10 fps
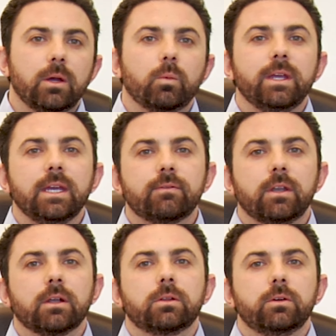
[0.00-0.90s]
We even
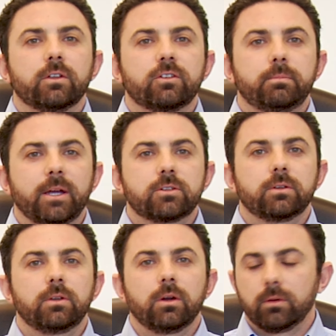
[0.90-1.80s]
include a special
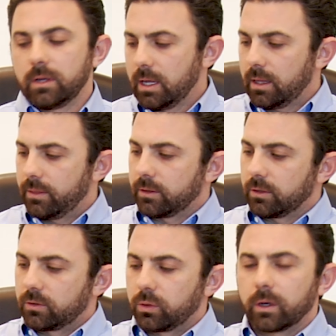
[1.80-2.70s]
note that the
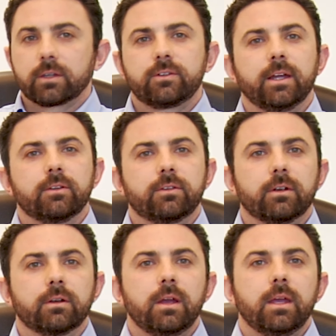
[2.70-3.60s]
torque
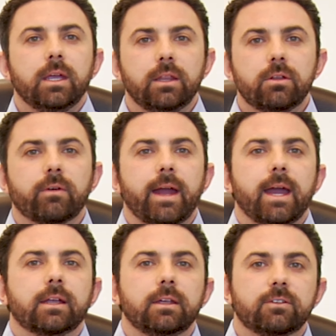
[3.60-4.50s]
sensor in the
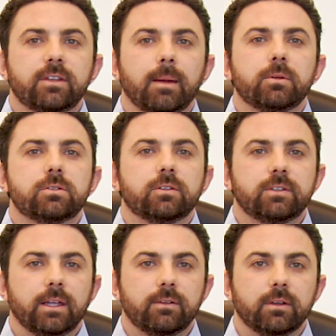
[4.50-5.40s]
rack is temperature
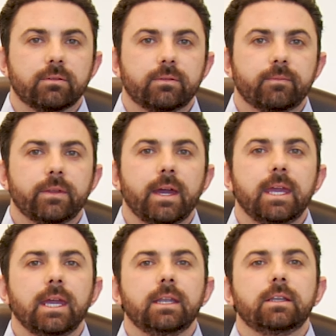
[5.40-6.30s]
sensitive, a
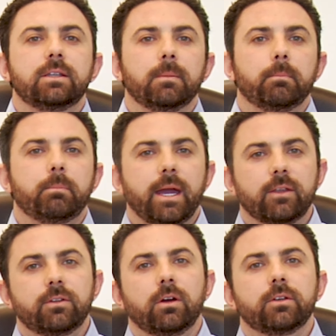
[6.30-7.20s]
handy tip
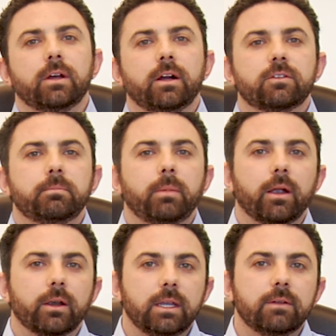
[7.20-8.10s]
passed on to us by
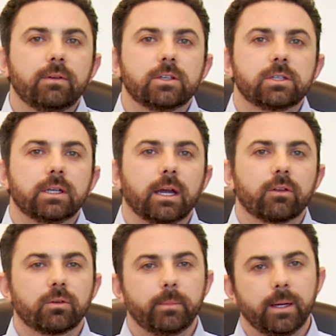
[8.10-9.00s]
our Innovation
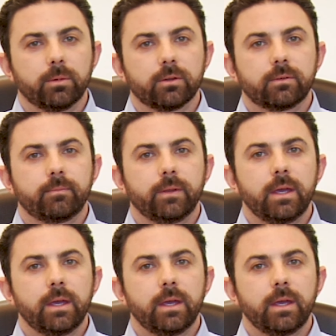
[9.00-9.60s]
Council members.